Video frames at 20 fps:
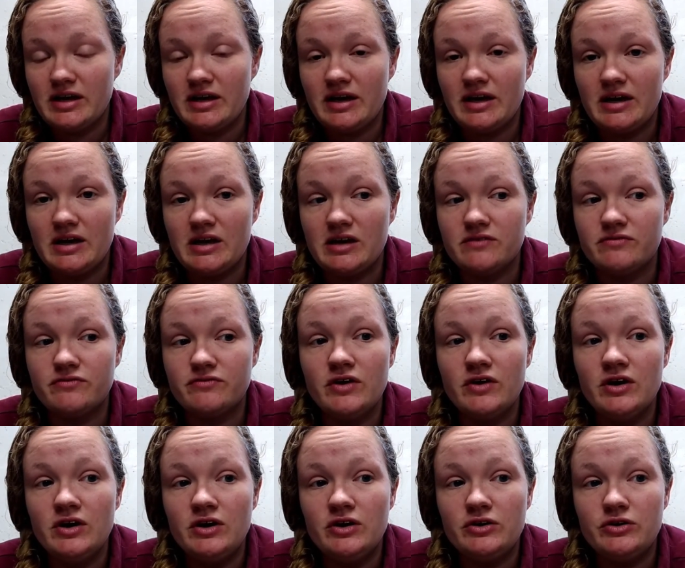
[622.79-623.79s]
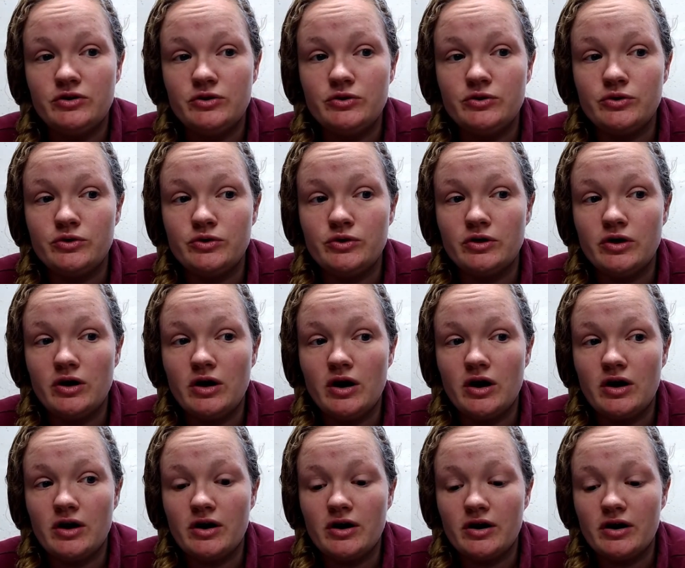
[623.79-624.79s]
If you
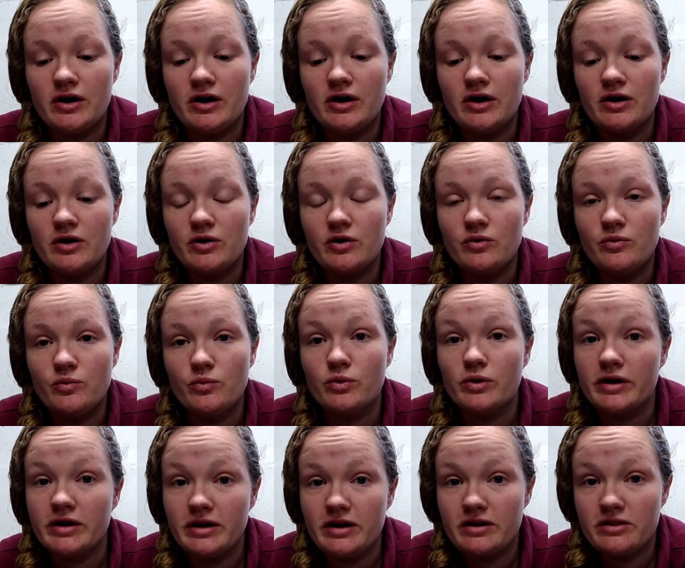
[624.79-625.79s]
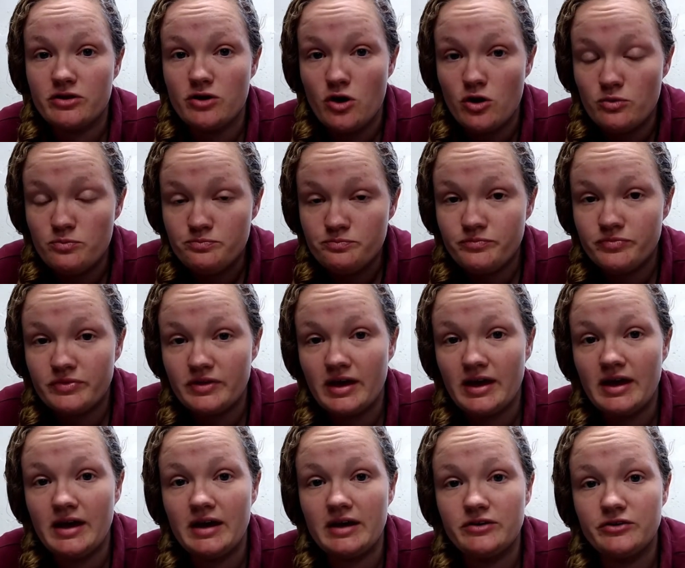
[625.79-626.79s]
are working out of the home
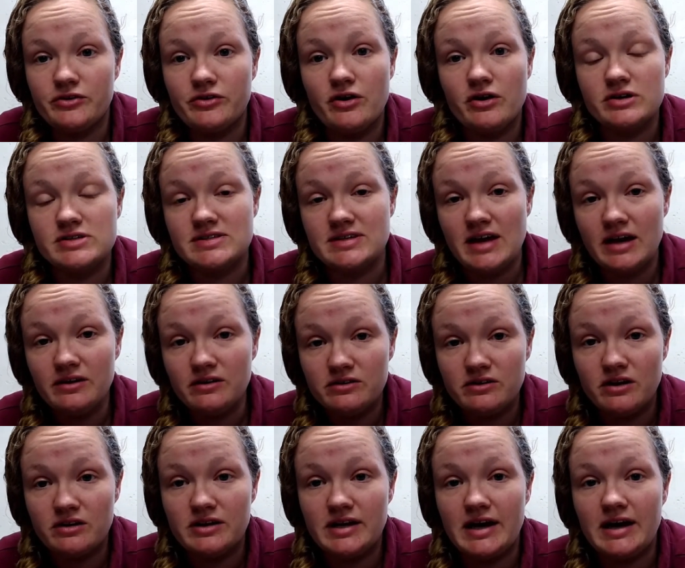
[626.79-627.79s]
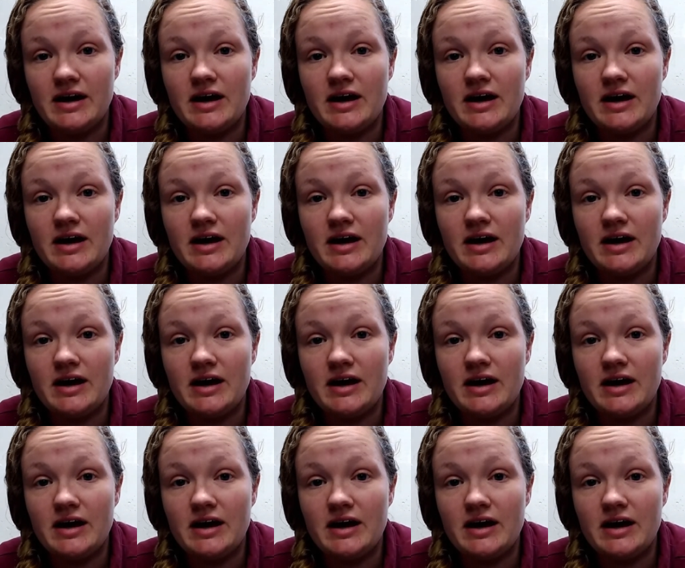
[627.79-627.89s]
and your dog is kenneled all day,